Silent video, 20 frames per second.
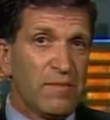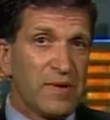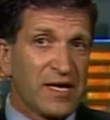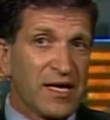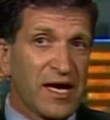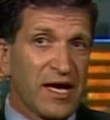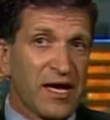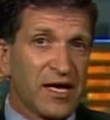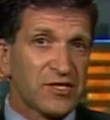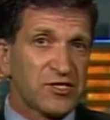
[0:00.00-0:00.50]

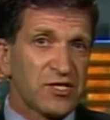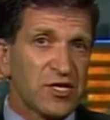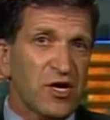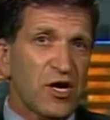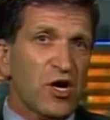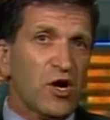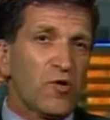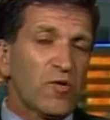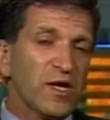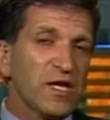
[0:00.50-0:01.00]
because
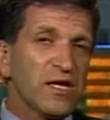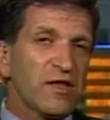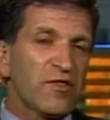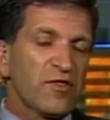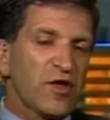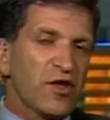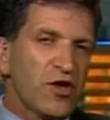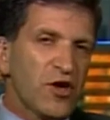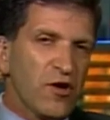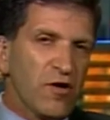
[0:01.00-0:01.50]

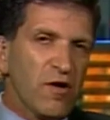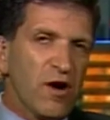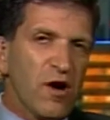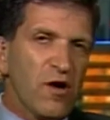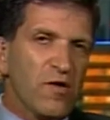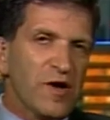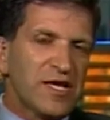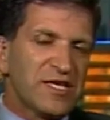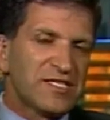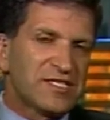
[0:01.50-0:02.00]
really the
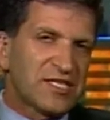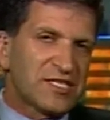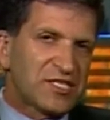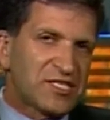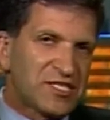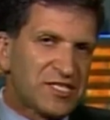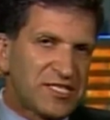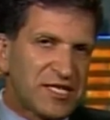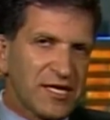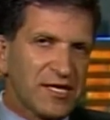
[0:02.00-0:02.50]
euro is the
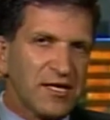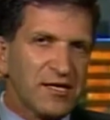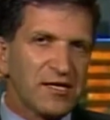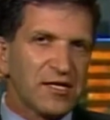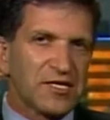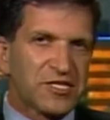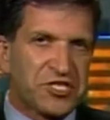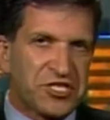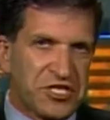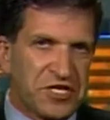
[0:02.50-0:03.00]

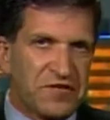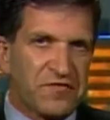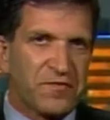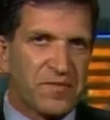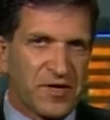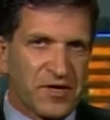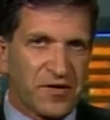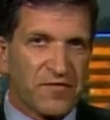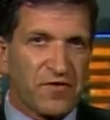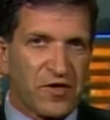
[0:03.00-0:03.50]
signal
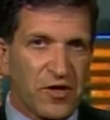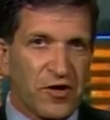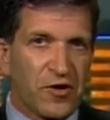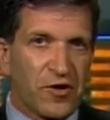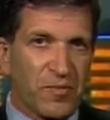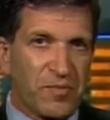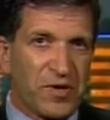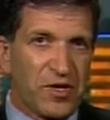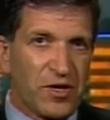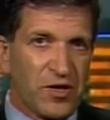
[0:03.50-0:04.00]
achievement of the
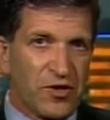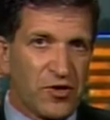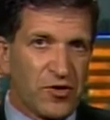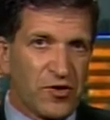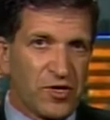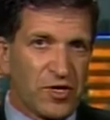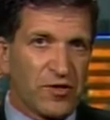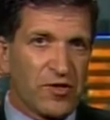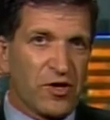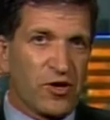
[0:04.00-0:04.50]
European
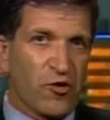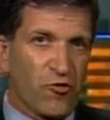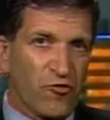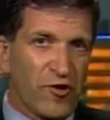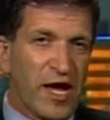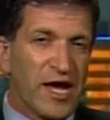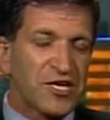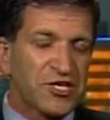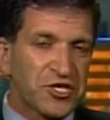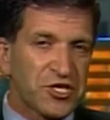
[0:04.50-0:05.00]
Union, the
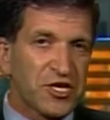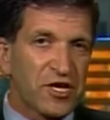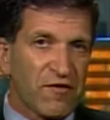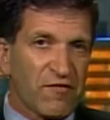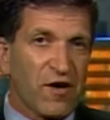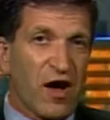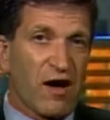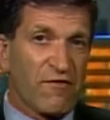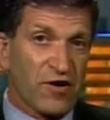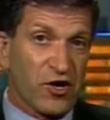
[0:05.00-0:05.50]
creation of,